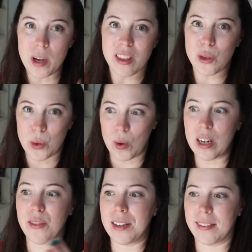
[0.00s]
with a
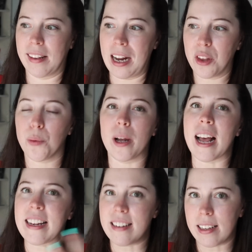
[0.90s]
story of this length, what
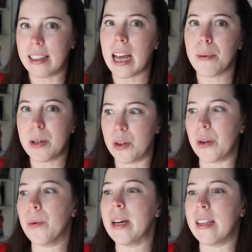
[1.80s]
ideally I would
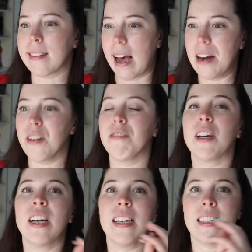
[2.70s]
do is kind of
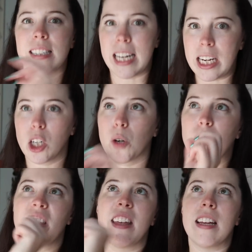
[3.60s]
tinker
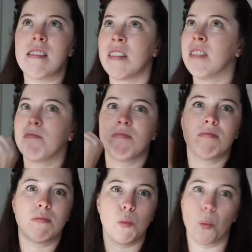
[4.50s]
with it
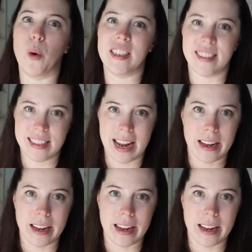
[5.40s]
once a day.